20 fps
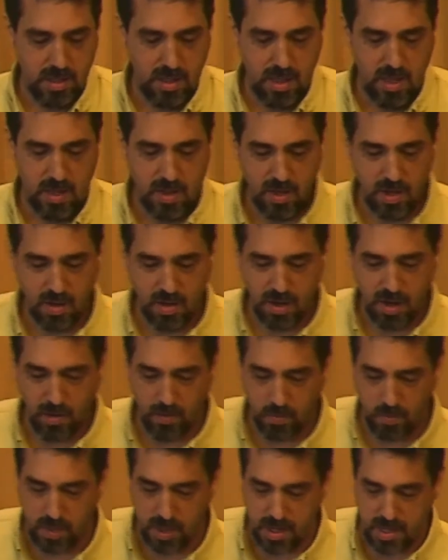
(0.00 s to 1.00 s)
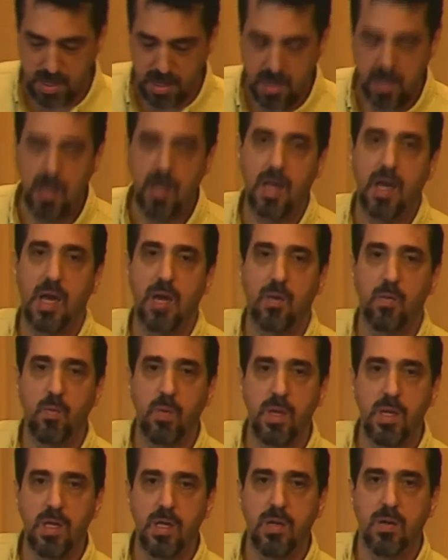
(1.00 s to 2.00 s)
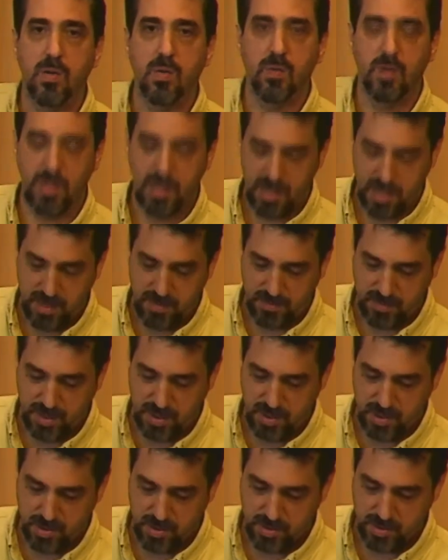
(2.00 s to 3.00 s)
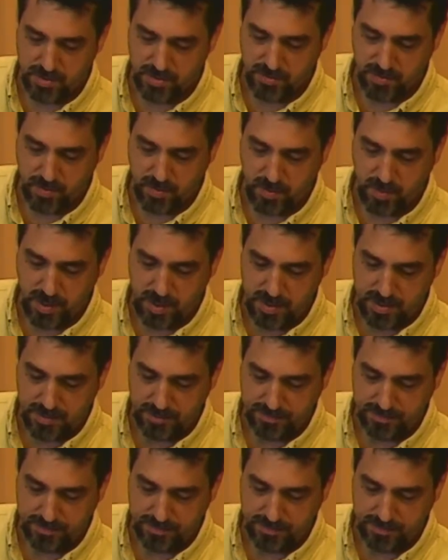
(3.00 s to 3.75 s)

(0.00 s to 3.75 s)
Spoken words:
They are not we, and we only have tears for we.